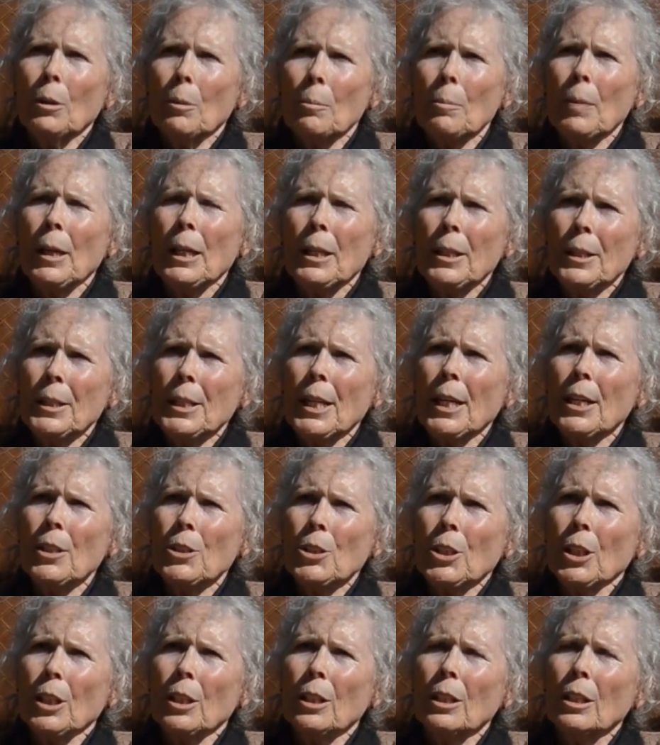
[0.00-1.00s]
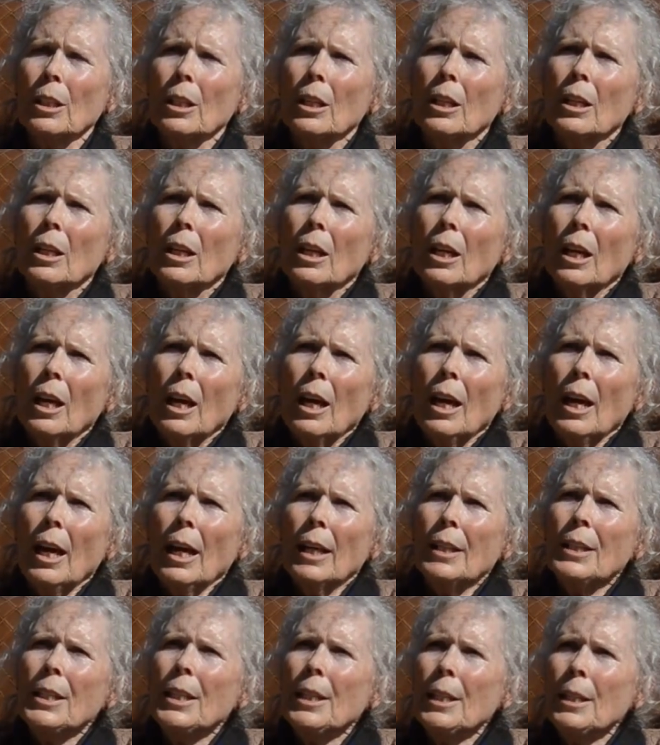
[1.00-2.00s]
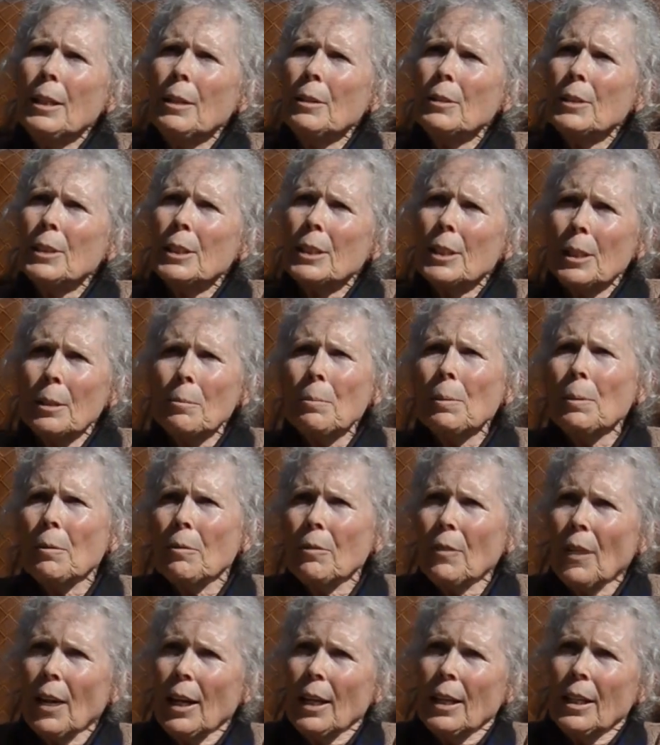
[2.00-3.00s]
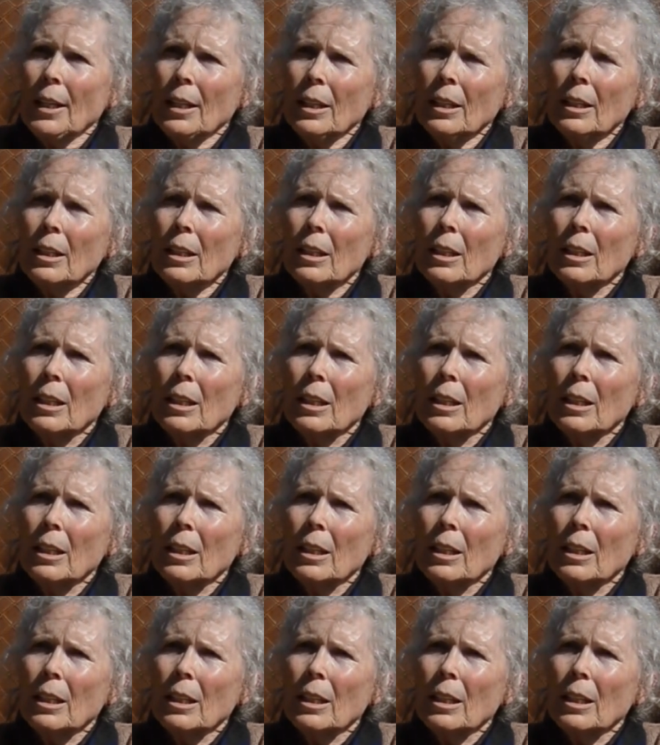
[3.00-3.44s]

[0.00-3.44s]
meditation, and he simplified it